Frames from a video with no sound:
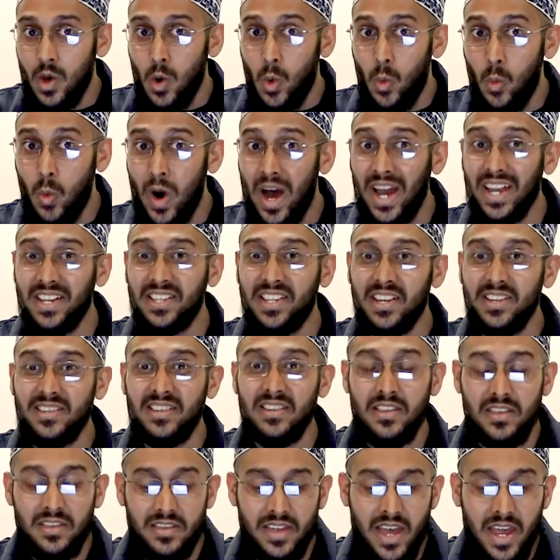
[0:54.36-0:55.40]
Why
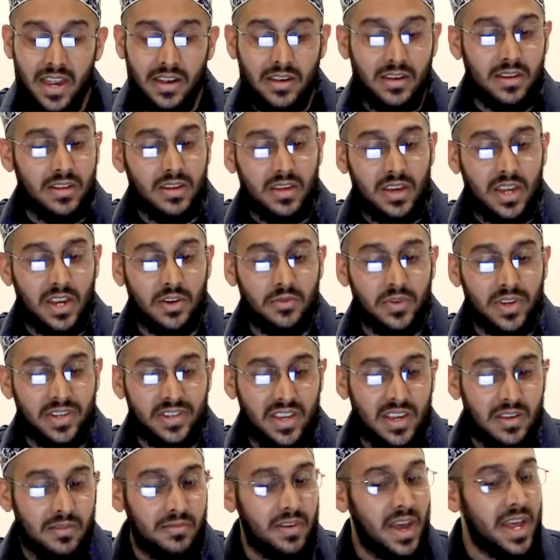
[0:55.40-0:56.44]
doesn't then he
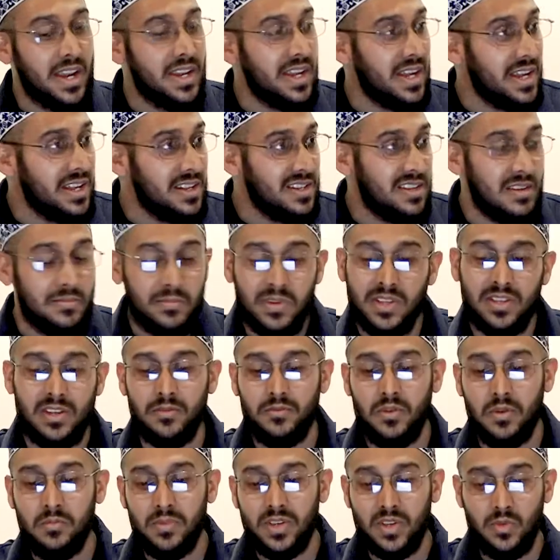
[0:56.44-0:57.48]
receive any intimacy
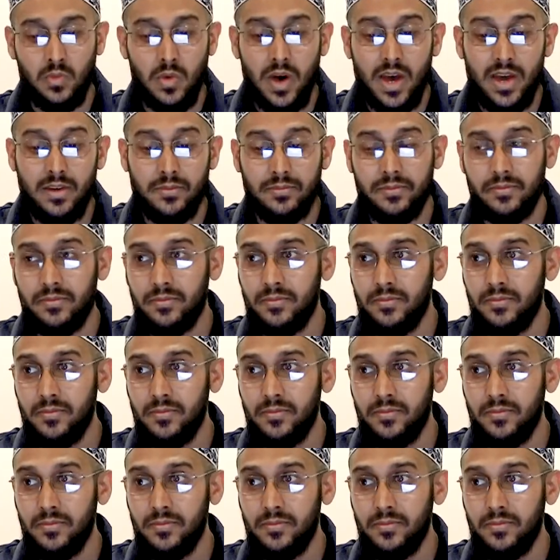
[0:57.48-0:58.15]
from his wife?